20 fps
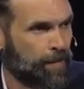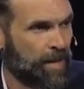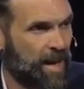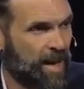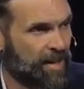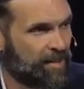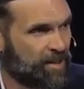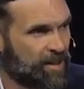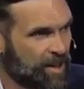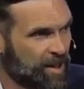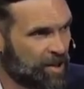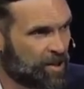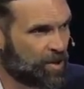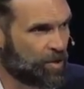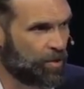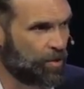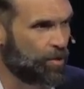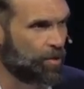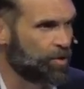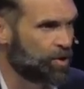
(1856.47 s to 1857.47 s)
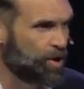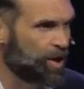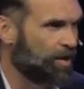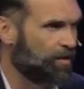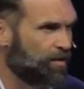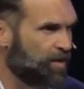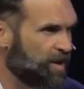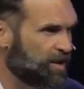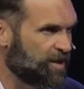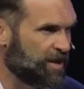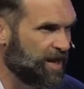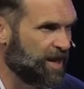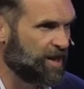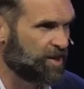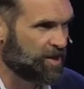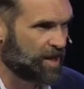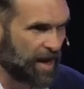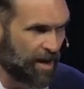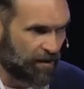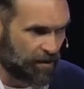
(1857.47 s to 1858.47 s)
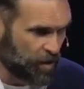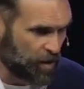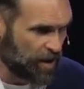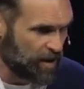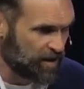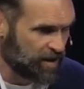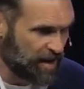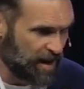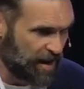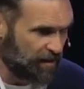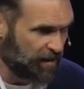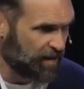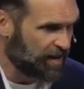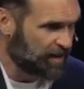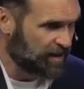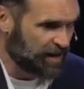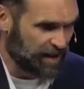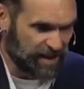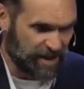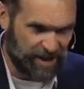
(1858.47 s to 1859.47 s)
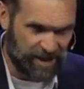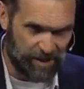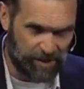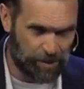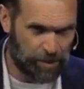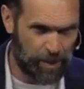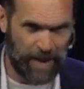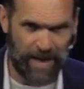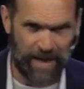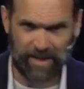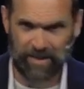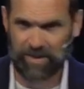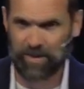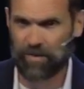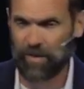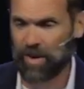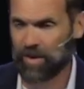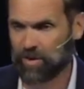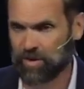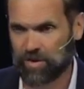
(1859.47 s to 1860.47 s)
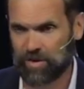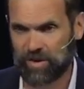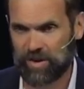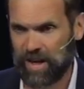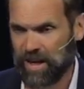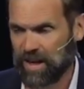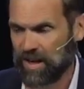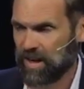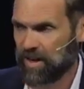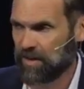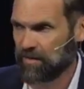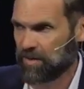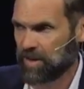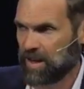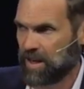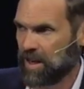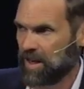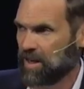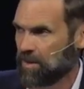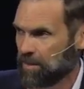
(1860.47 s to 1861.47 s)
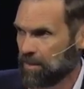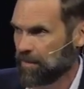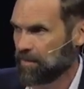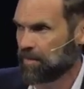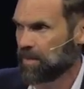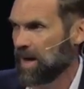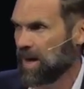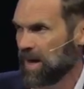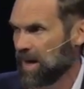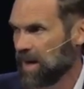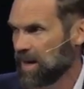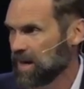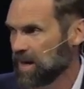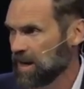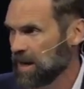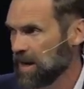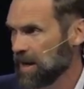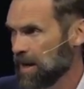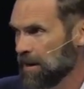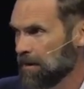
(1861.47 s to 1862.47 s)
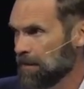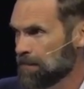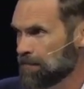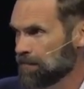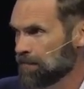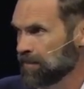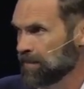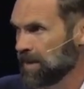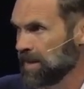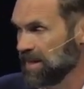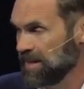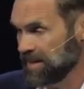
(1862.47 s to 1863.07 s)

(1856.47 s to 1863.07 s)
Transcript: And at the conclusion of this teaching, after he's given this expansive understanding of the kingdom of God, he